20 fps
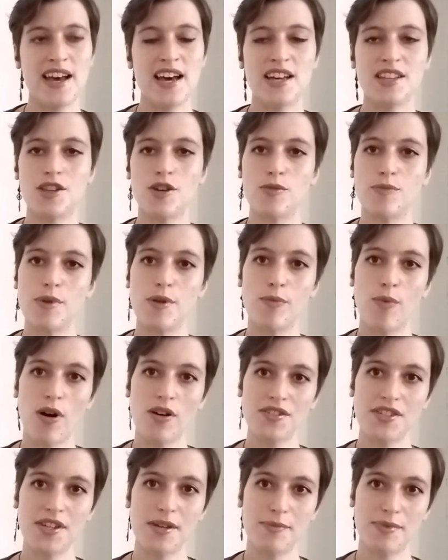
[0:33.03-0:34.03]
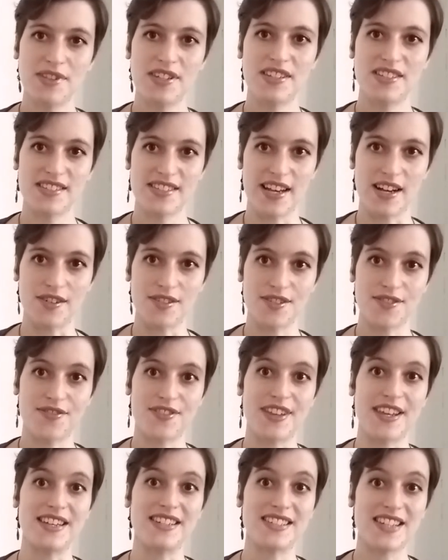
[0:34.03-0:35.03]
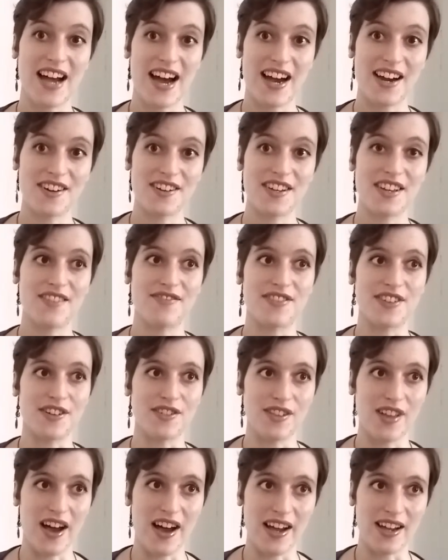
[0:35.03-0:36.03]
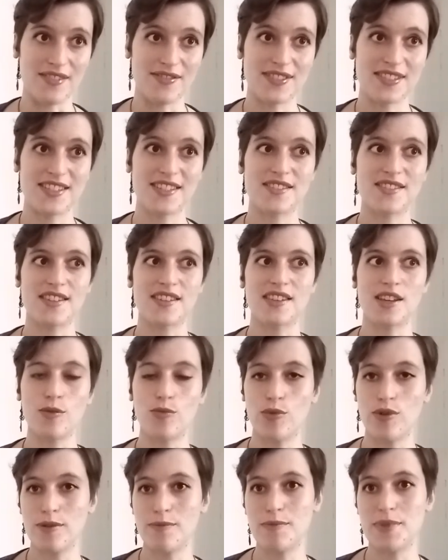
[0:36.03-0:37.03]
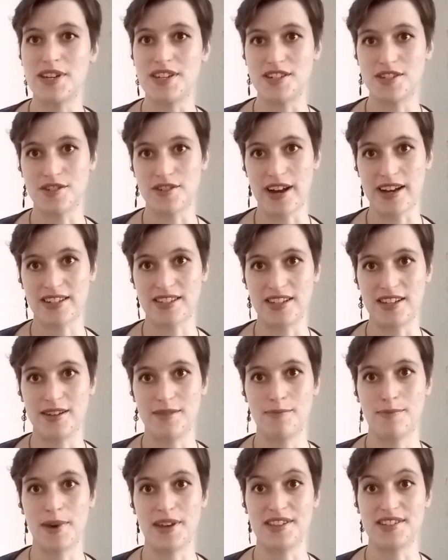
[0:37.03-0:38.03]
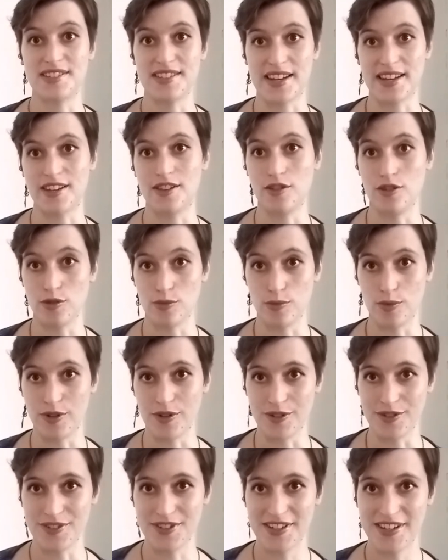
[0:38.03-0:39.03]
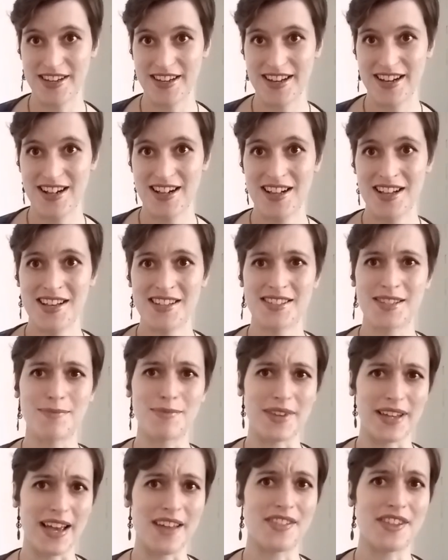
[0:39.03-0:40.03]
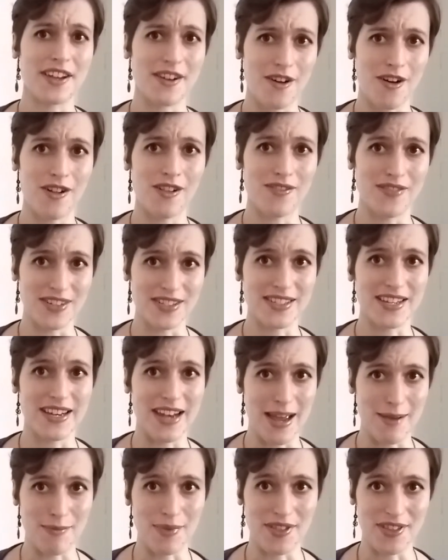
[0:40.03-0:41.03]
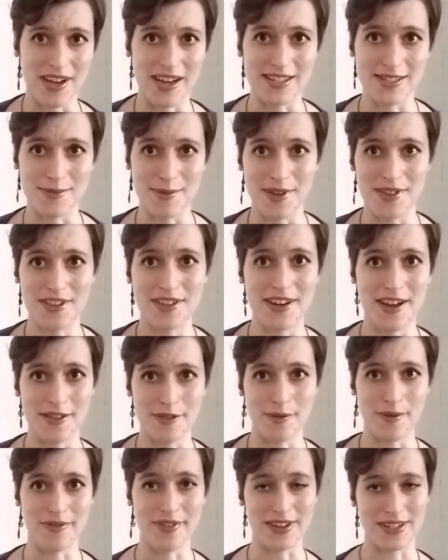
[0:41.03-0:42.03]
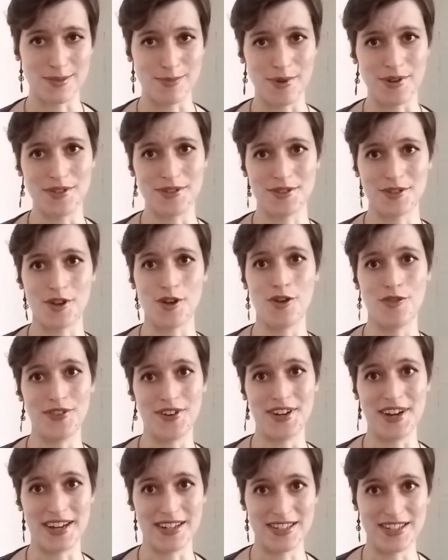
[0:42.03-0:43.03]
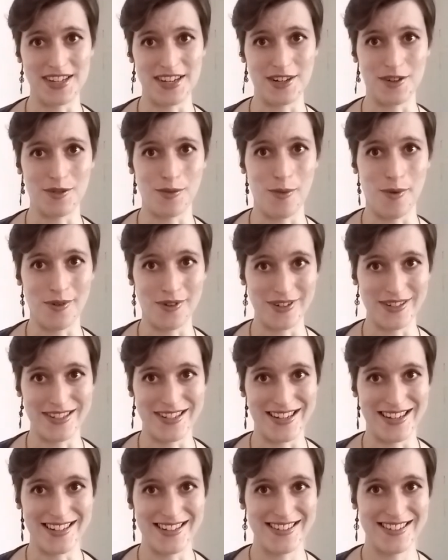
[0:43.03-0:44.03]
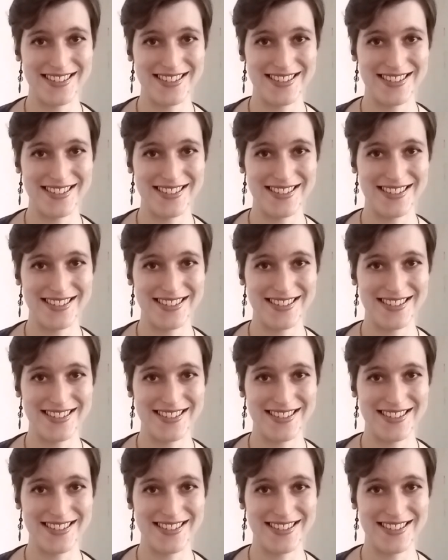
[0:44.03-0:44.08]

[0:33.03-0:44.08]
They would be walled up in these cells for the entirety of their lives so that they wouldn't be distracted by the secular world, something I think all of us can empathize with now that we've experienced COVID-19 quarantine.